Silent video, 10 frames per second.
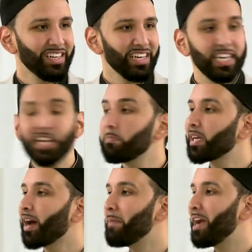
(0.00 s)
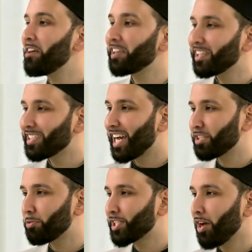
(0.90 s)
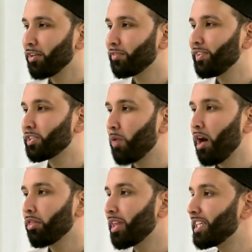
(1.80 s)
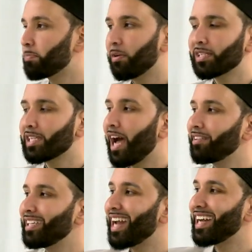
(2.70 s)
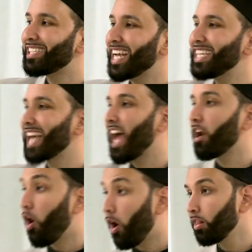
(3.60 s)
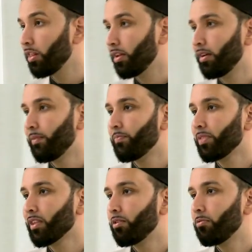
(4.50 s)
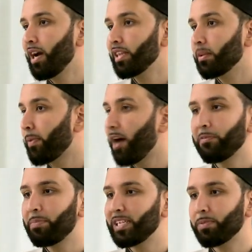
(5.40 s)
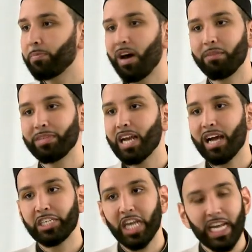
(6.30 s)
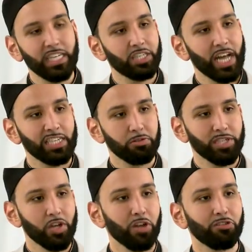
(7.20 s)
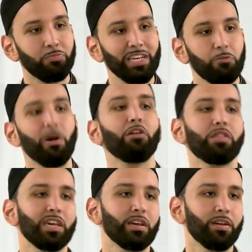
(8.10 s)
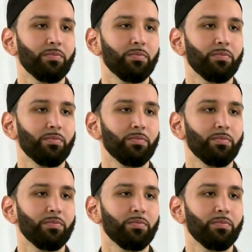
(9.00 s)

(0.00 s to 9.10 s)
He didn't become arrogant as a result of his wealth. His personality did not change at all right? The Prophet, peace be upon him, did not change as a result of being wealthy.